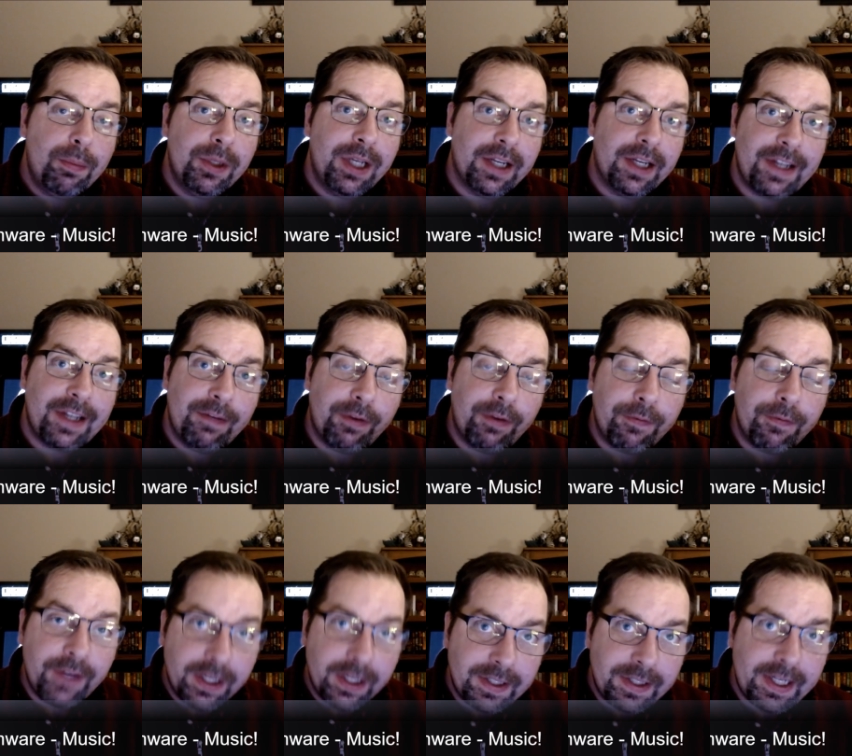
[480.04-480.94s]
you guys have a
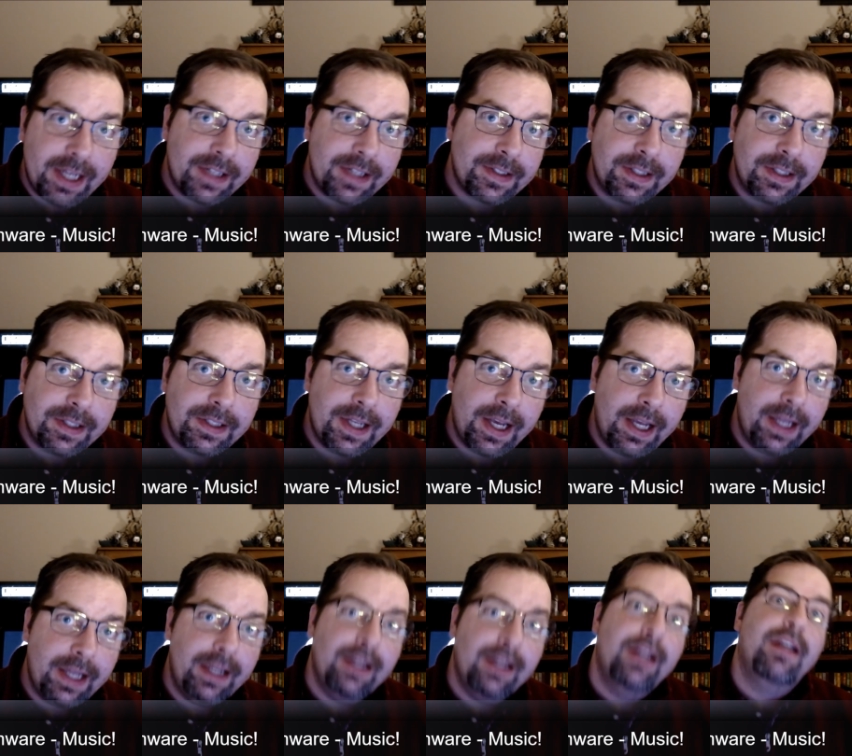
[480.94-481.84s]
fantastic
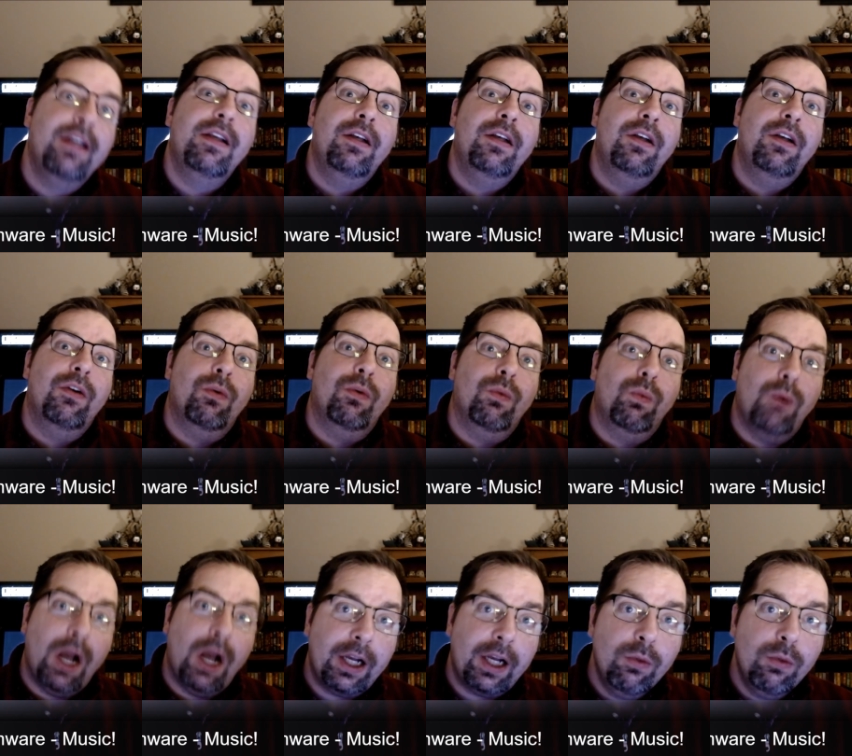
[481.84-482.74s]
day.
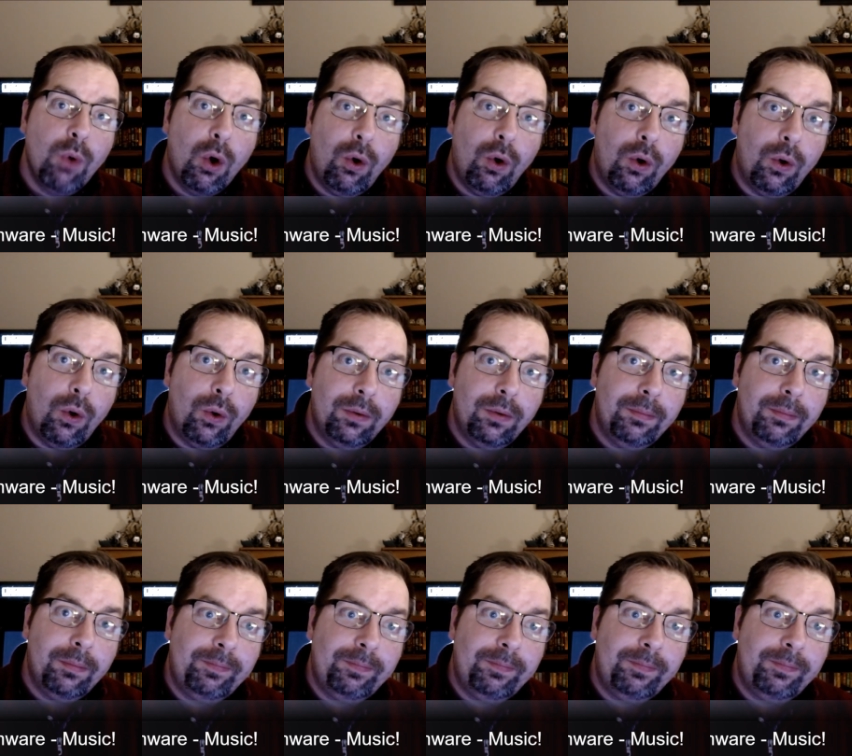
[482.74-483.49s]
Rock and roll.